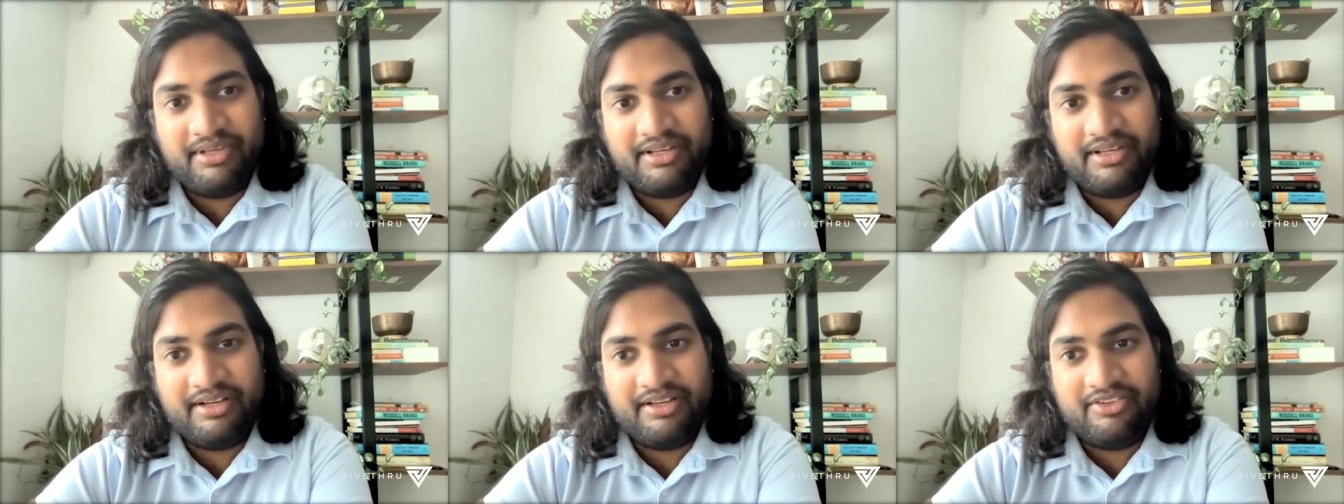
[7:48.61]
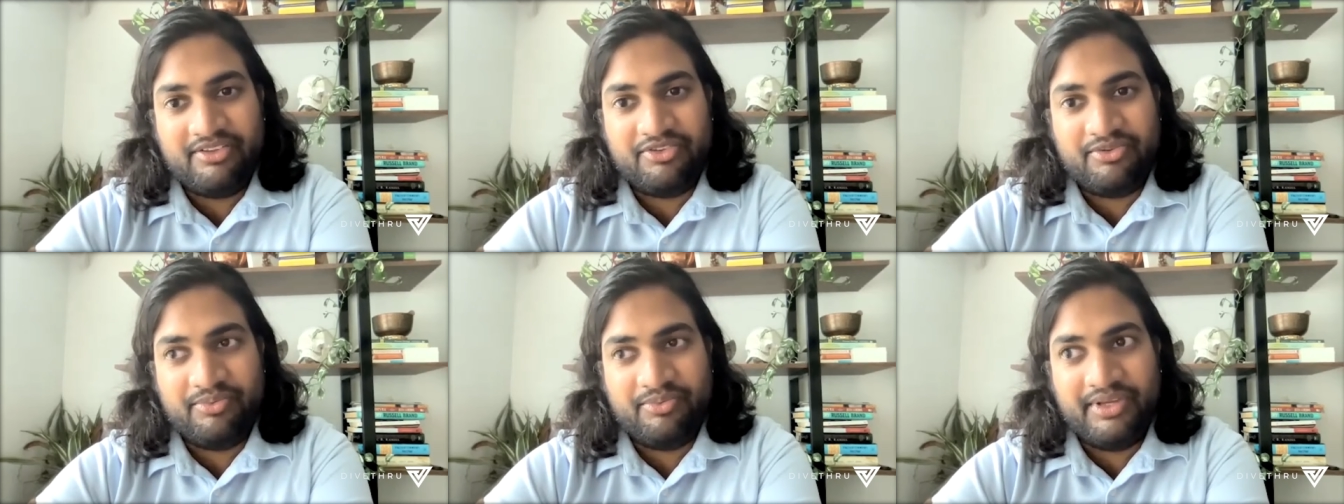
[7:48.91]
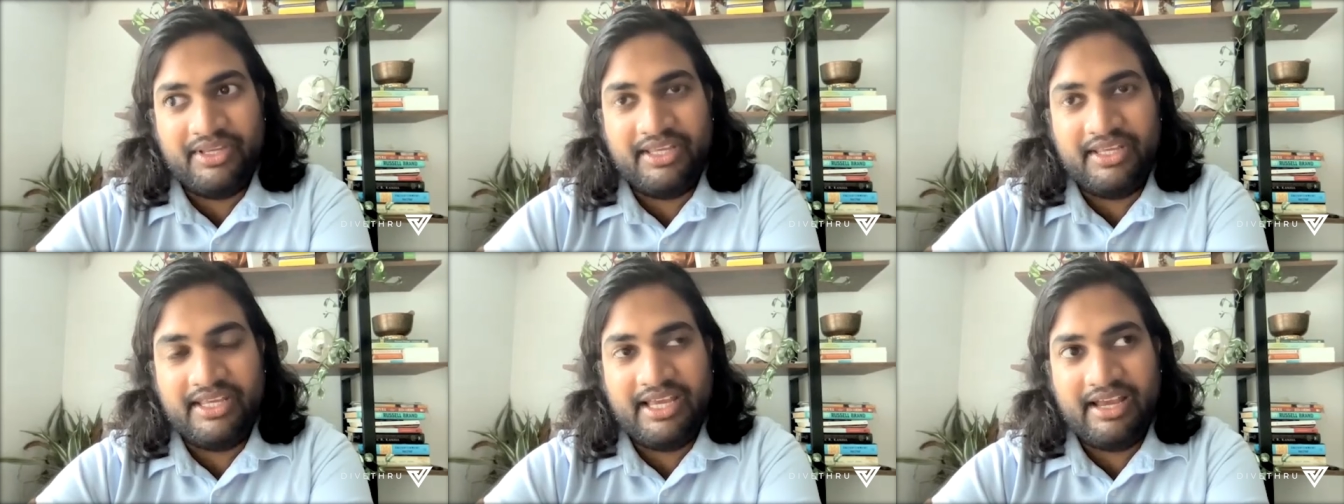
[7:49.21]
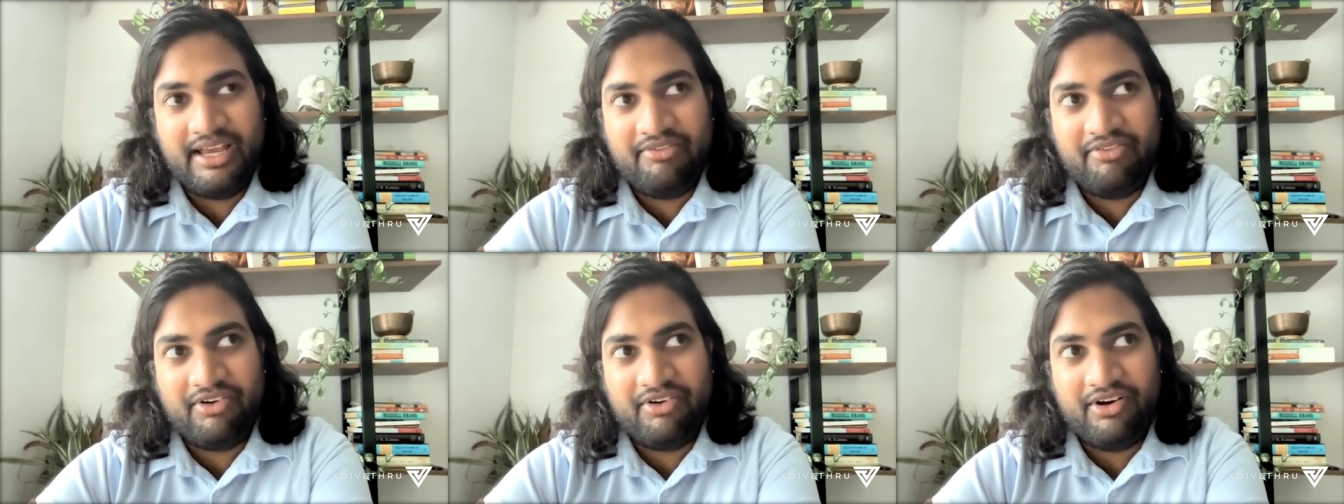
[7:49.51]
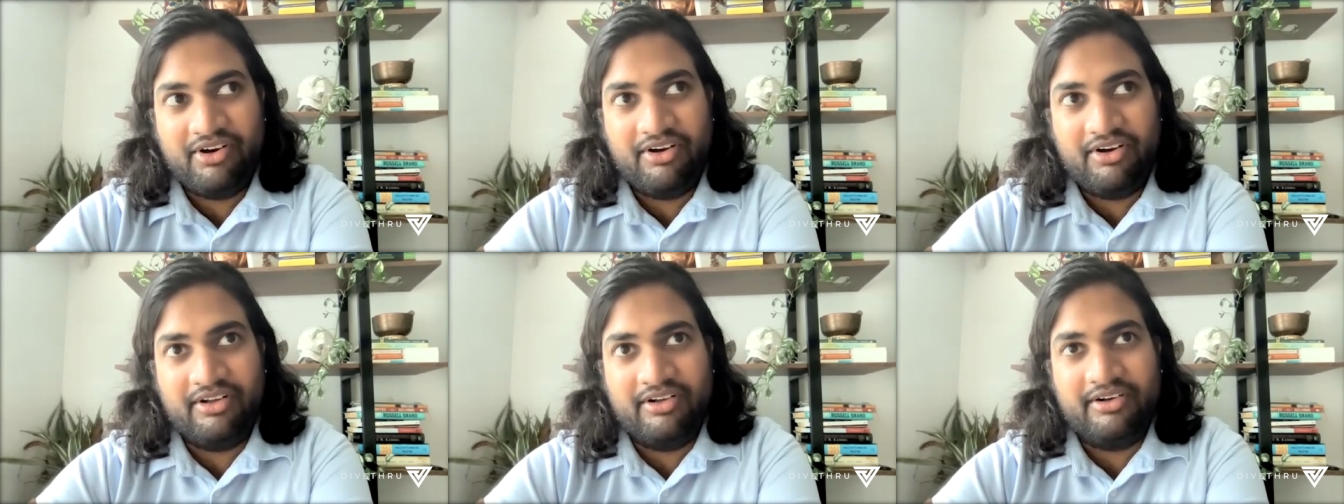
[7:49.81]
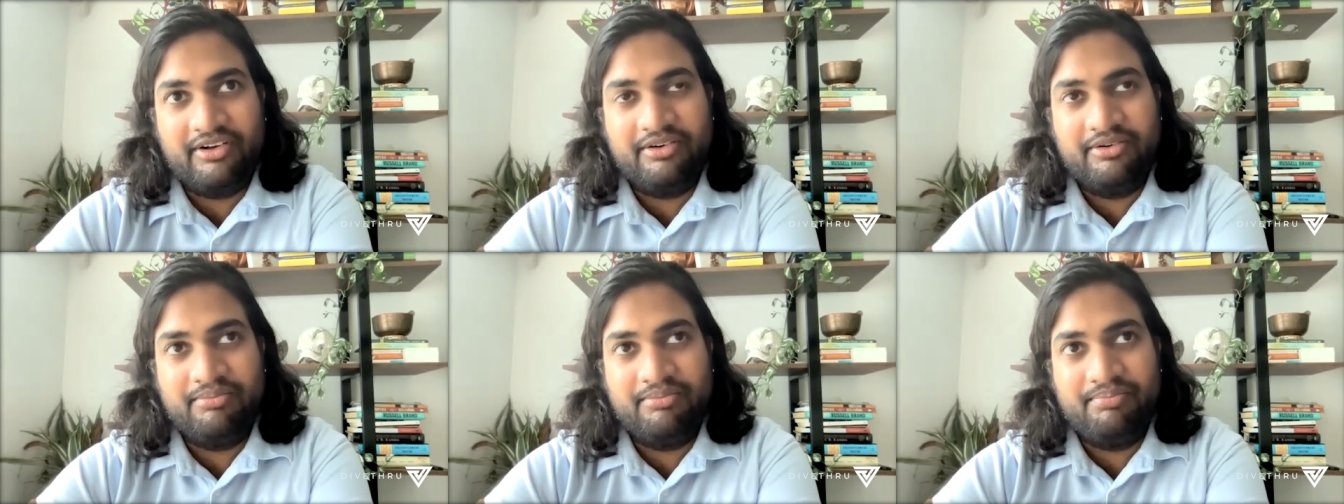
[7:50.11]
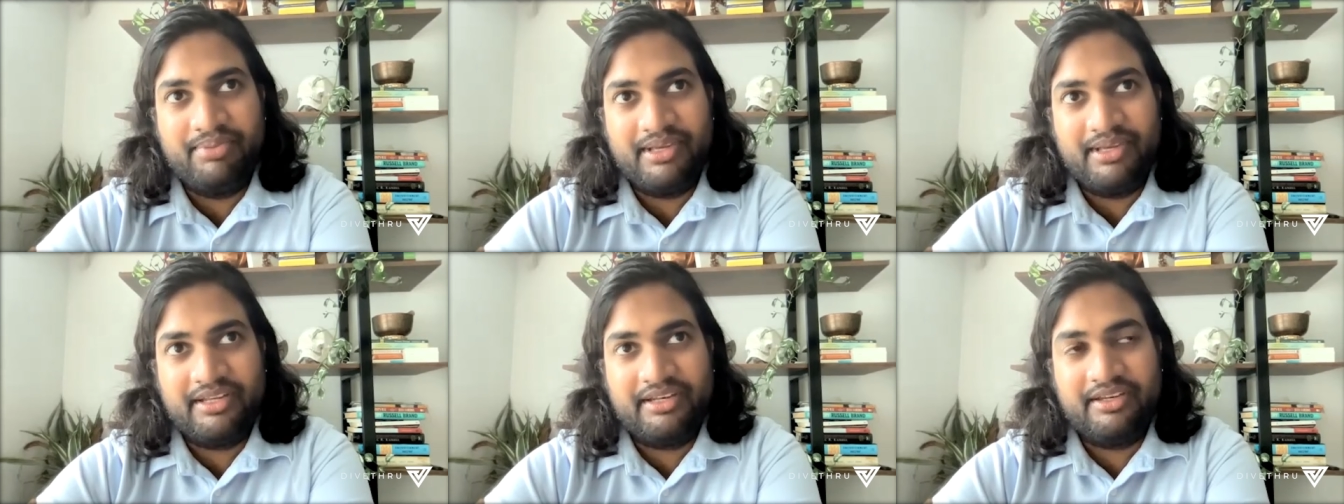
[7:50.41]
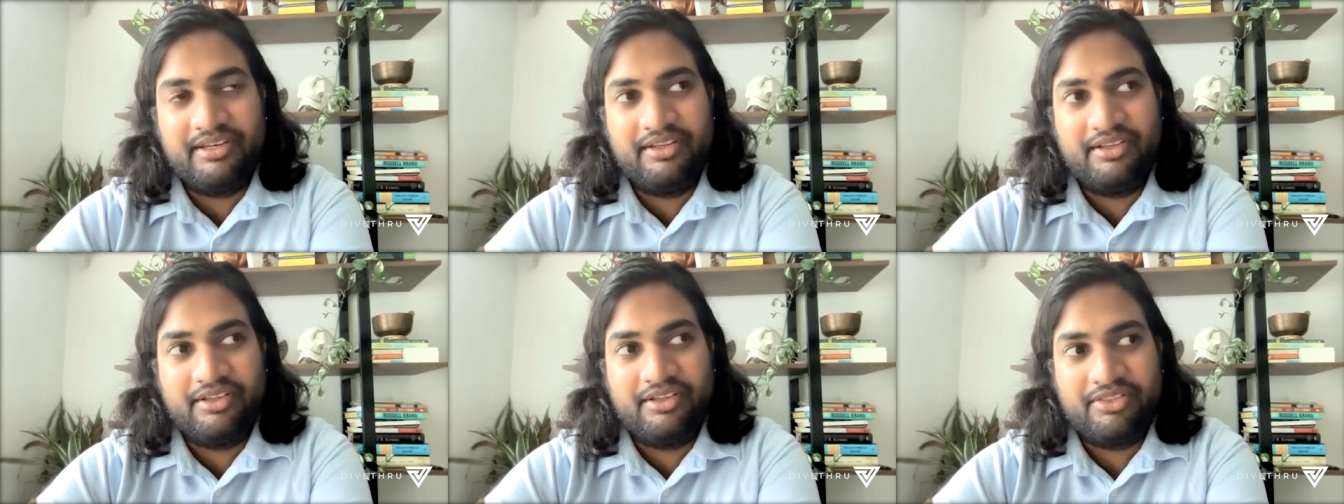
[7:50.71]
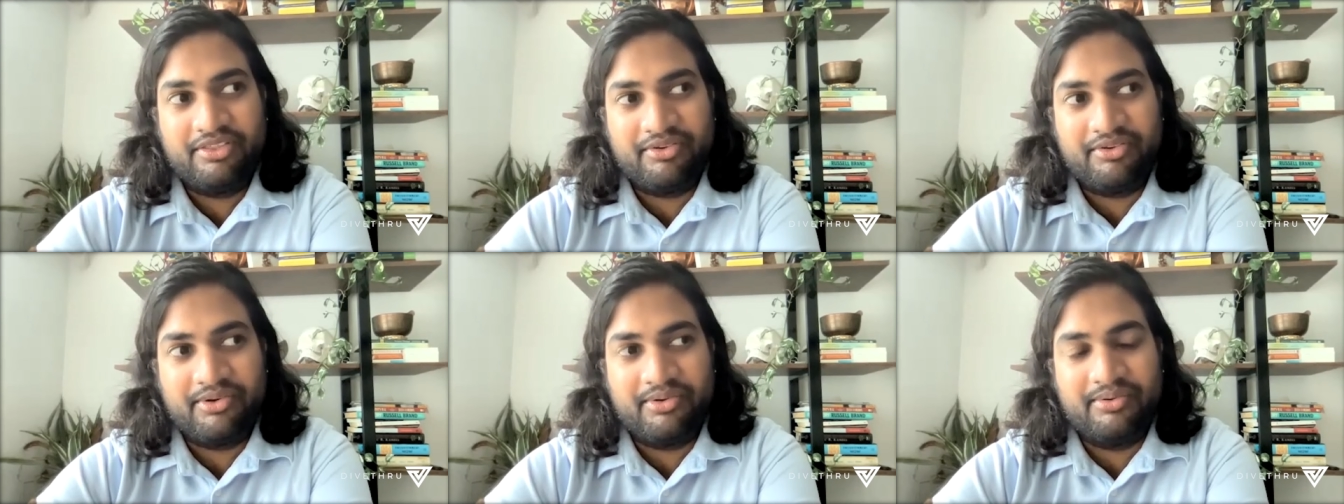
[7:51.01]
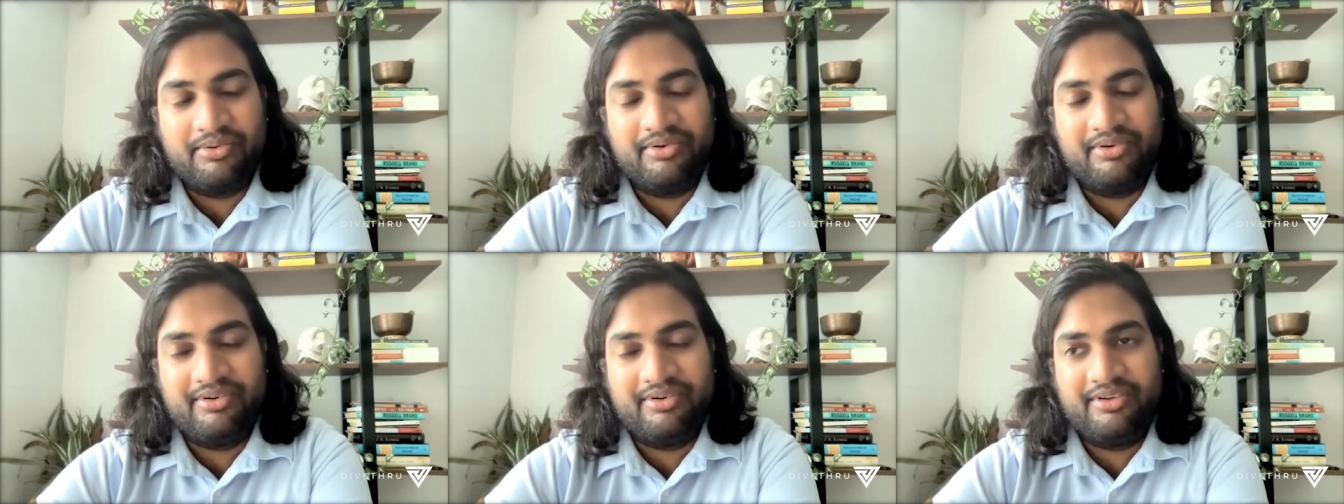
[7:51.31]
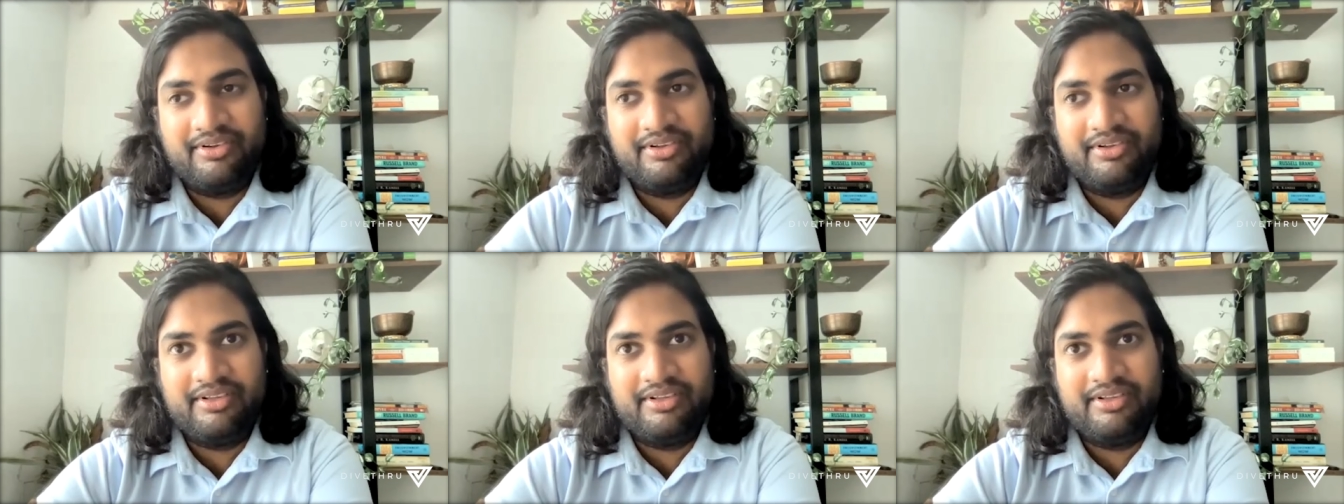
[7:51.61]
because we have all been through